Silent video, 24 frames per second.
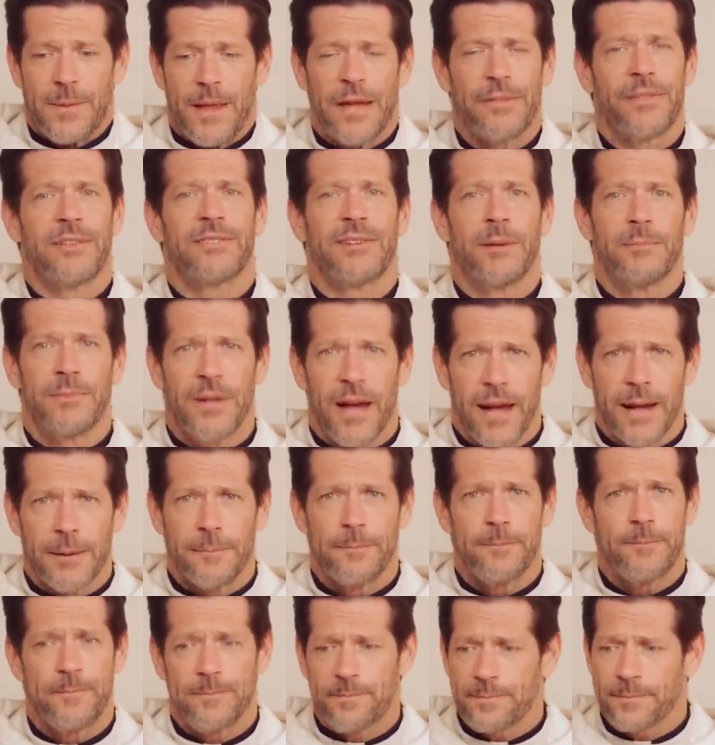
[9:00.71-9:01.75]
At the same
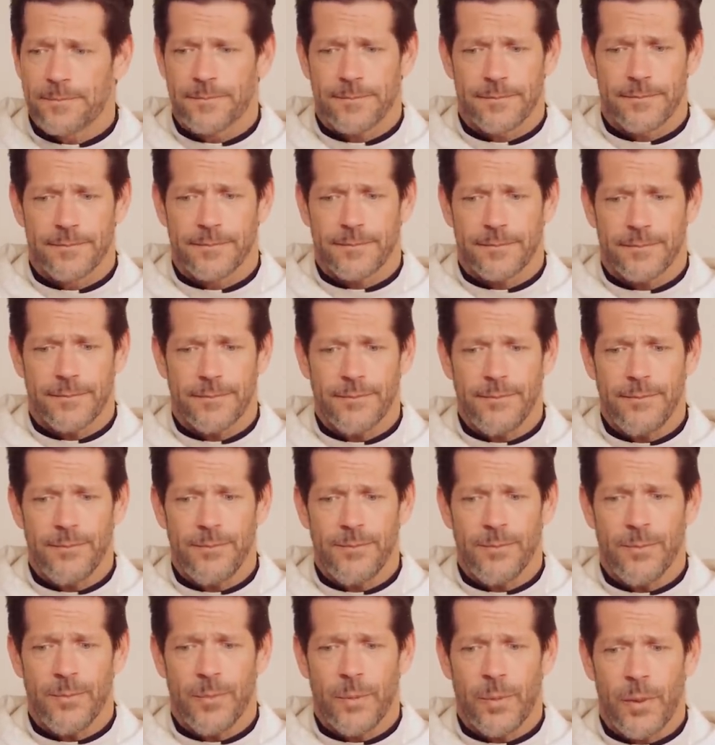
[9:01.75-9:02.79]
time,
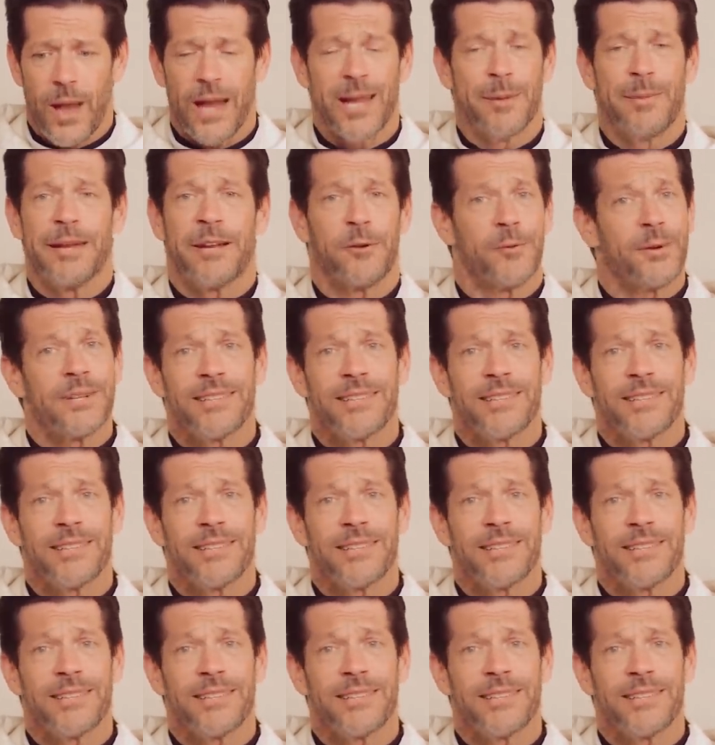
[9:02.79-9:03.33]
I can make it